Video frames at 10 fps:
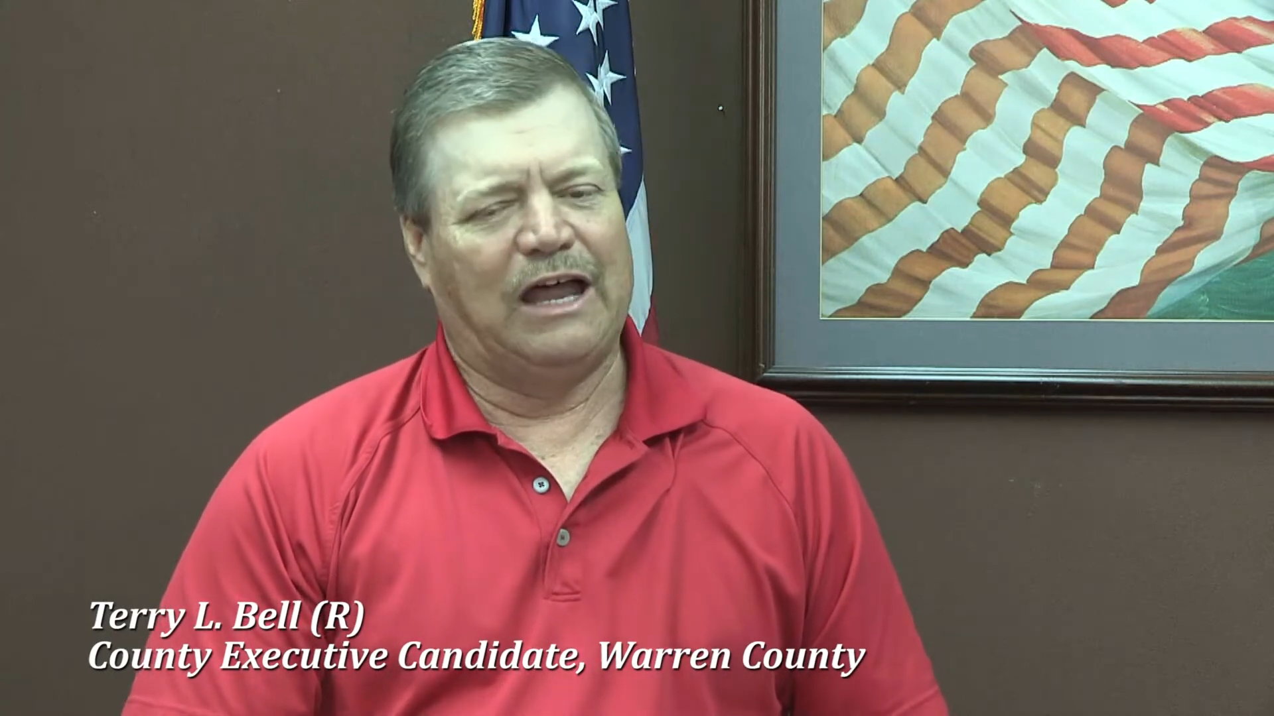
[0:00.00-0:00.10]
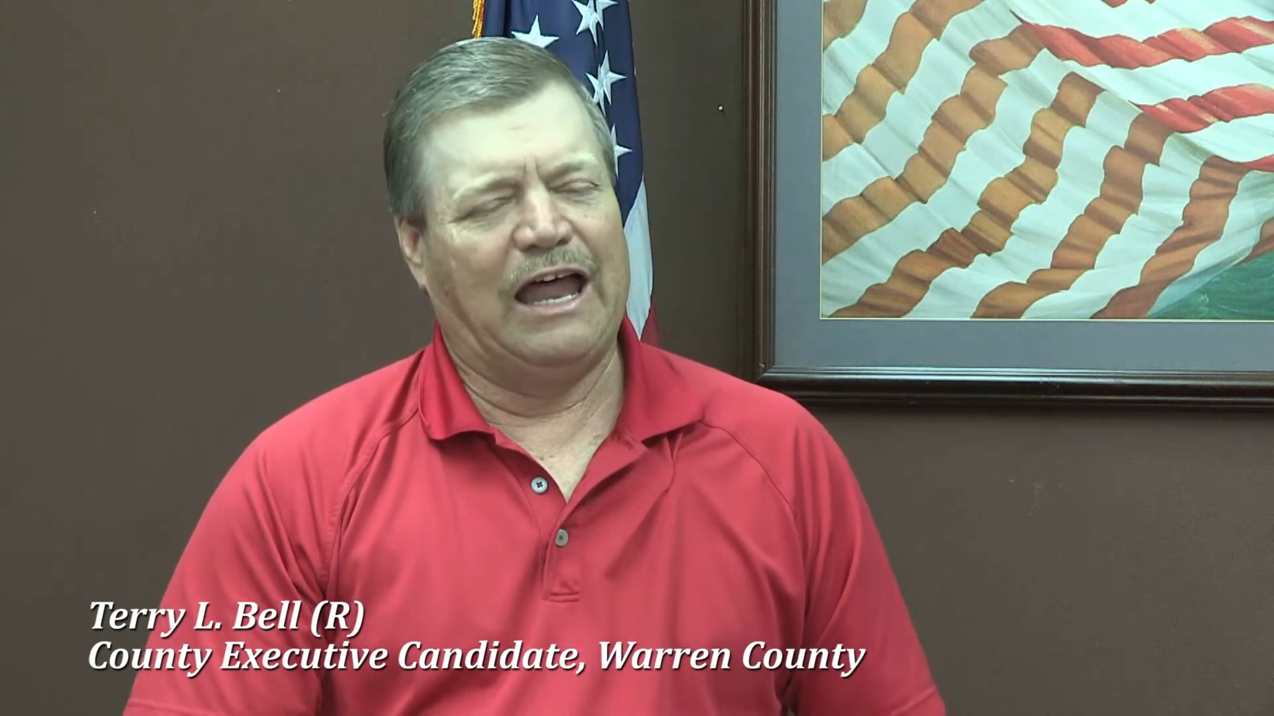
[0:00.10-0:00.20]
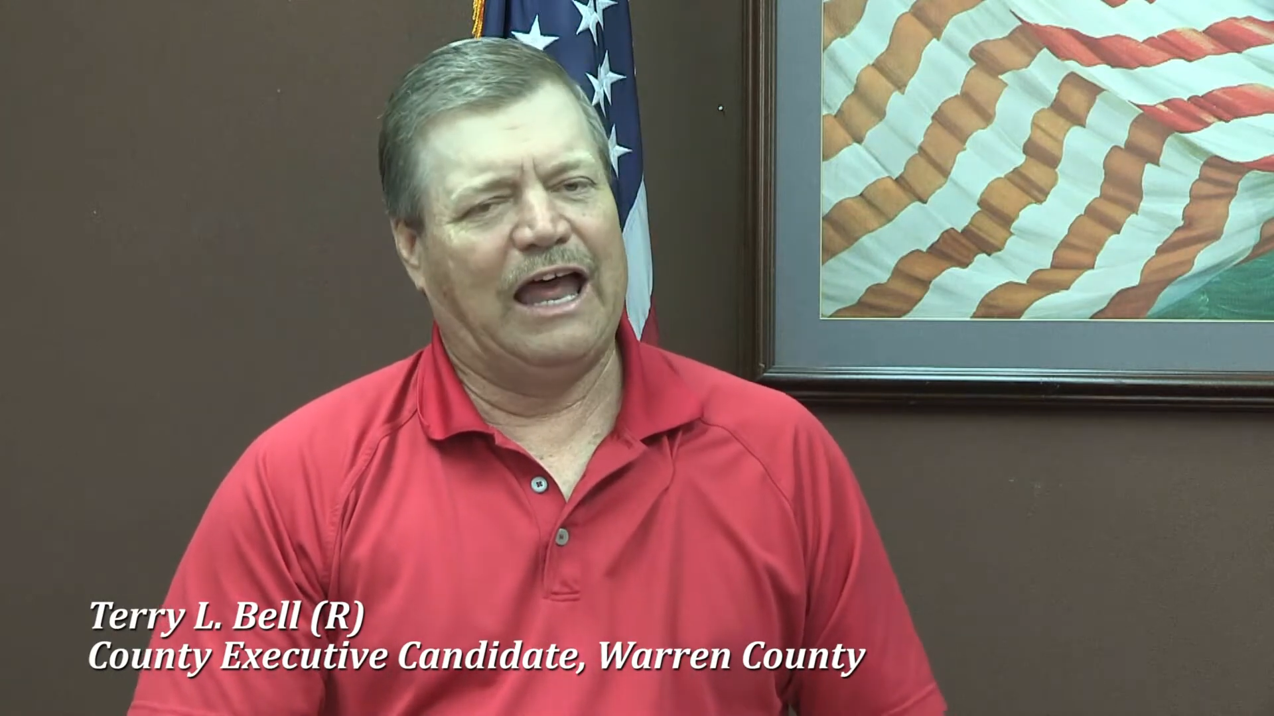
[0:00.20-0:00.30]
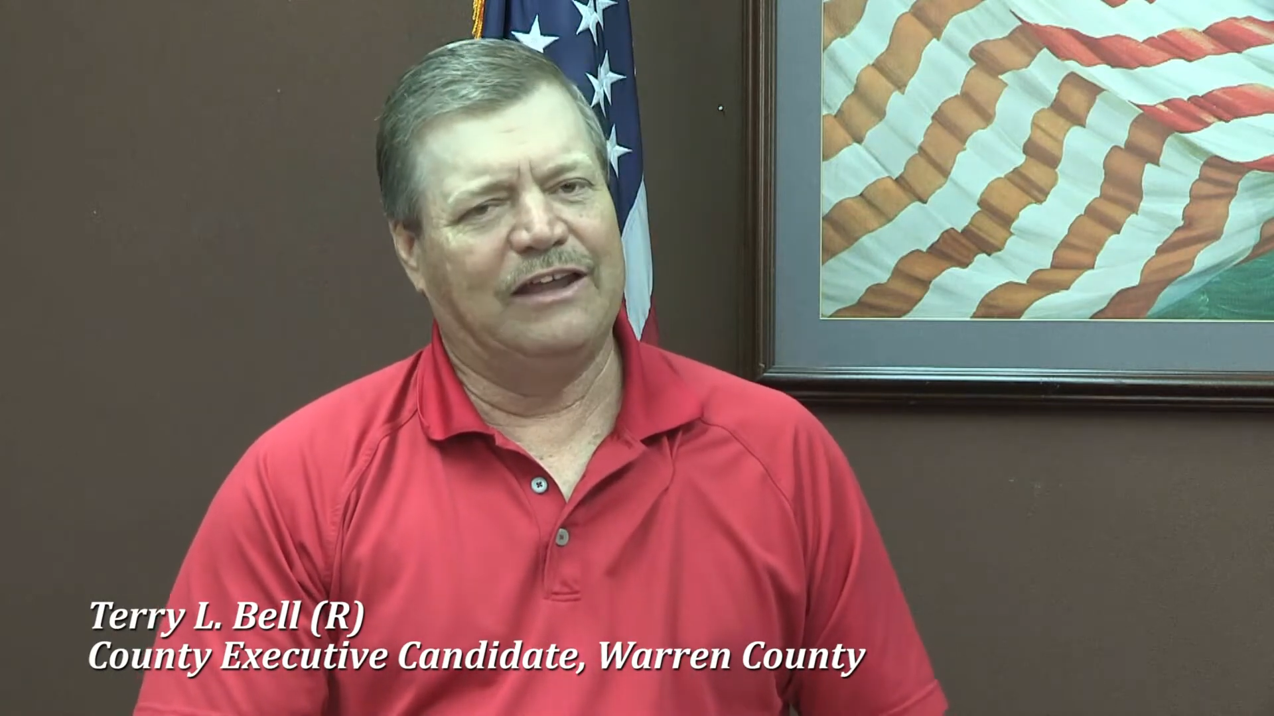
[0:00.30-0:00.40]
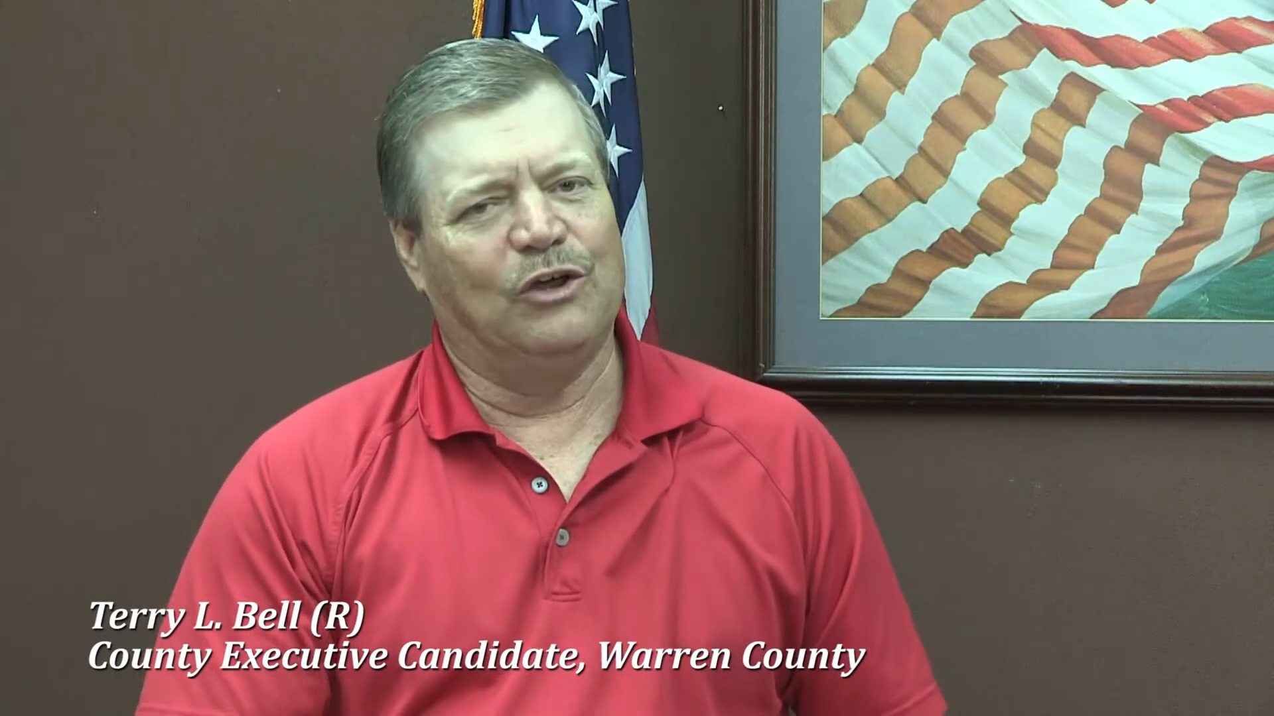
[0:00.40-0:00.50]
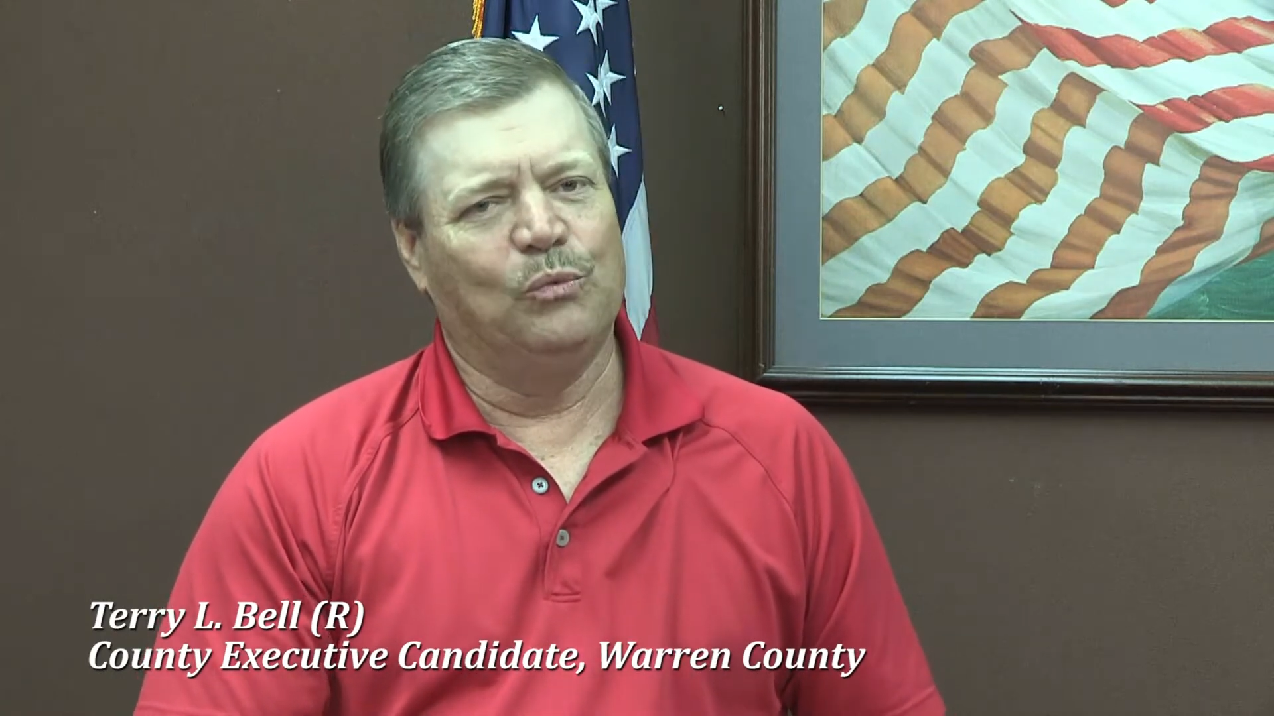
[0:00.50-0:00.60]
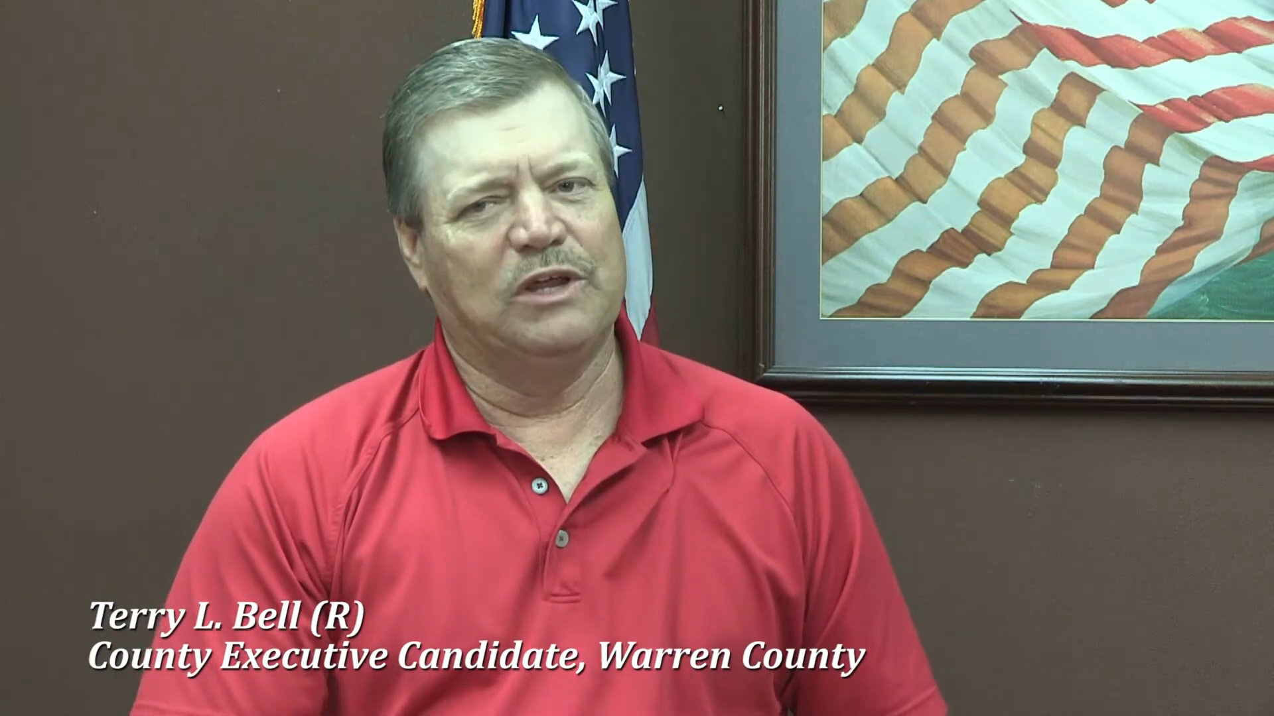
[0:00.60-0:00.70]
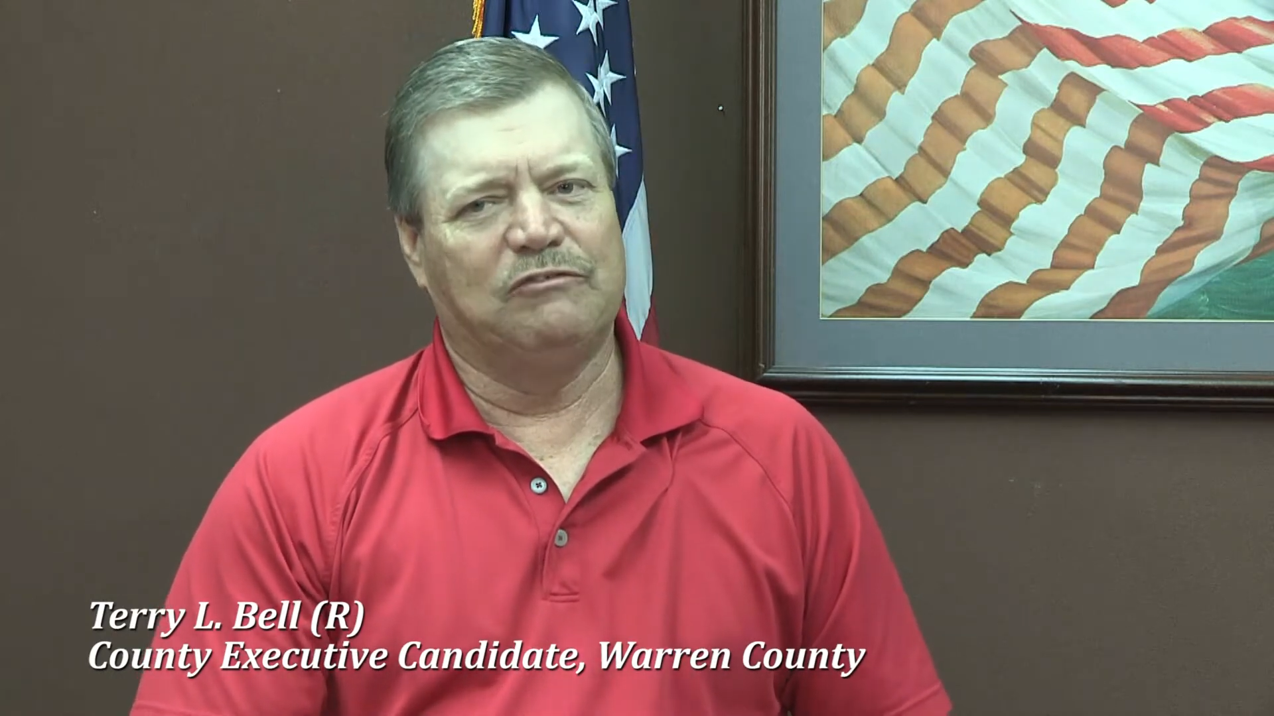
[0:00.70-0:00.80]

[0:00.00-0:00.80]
I know we